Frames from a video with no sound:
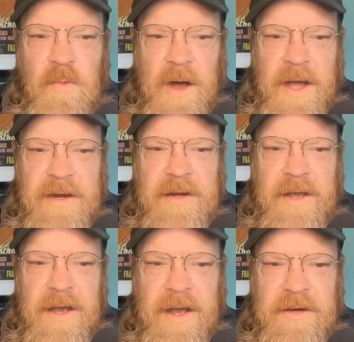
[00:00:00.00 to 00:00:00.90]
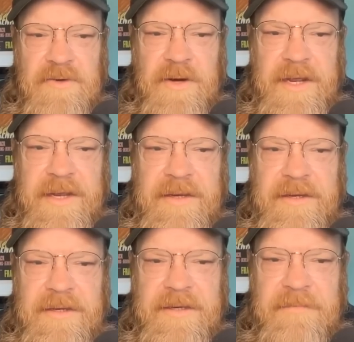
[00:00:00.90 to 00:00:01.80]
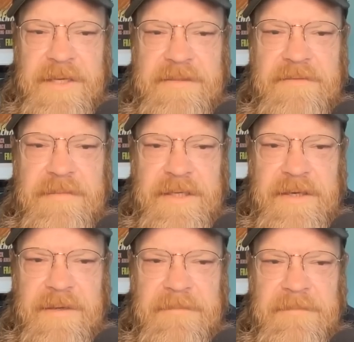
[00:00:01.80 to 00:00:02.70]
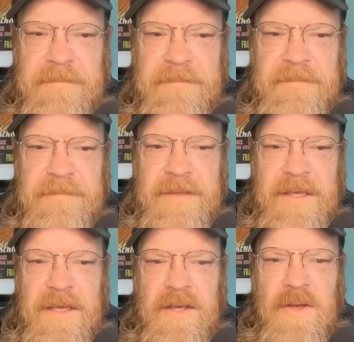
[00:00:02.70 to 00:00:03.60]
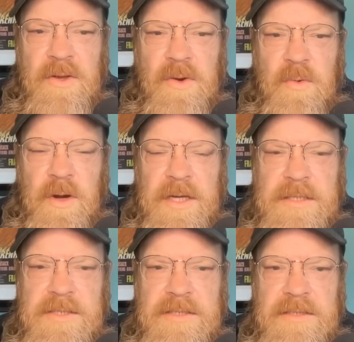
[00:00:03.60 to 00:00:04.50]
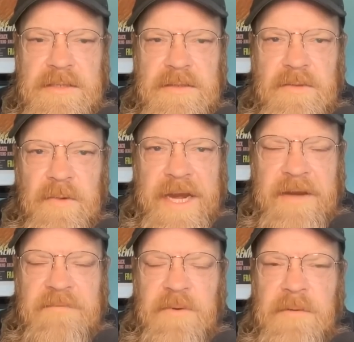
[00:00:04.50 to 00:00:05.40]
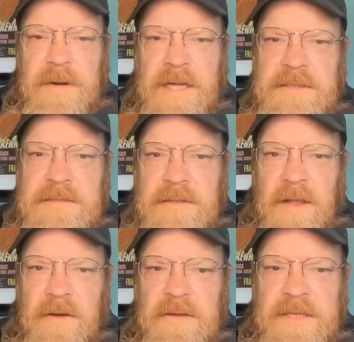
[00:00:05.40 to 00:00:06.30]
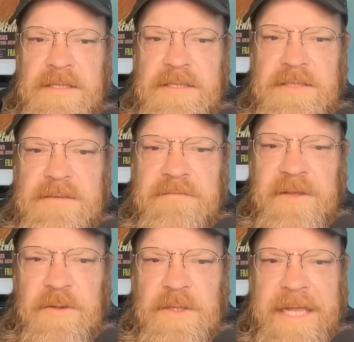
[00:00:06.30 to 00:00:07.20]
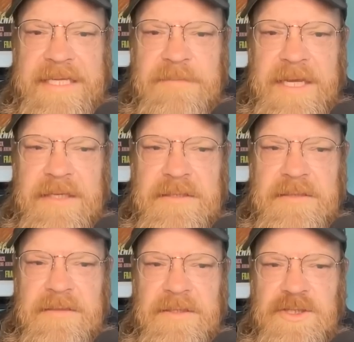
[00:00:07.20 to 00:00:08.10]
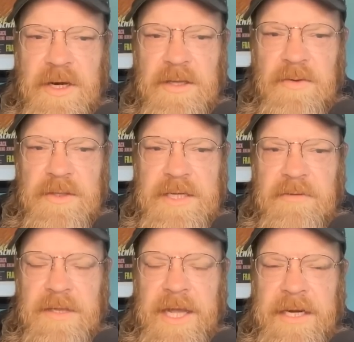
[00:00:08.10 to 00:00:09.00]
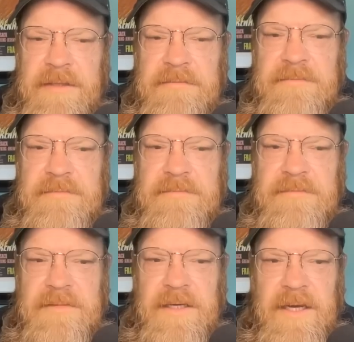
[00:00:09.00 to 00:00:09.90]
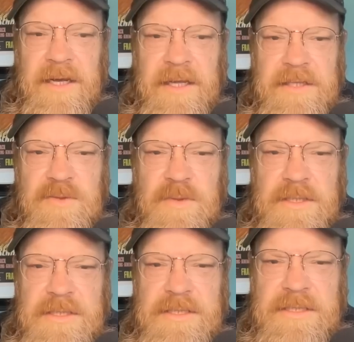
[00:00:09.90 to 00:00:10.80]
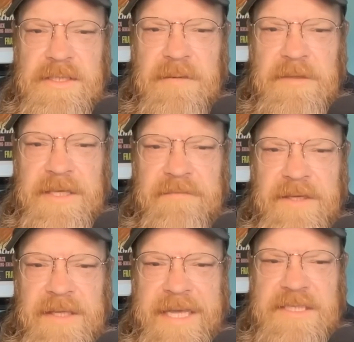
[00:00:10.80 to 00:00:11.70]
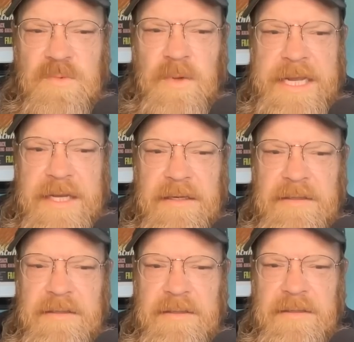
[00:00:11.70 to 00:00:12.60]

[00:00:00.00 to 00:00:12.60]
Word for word: Juan Andre Cabeza Mina, who was waiting for a bus along with his fellow classmates in Charlotte, North Carolina. This was, I believe, last week,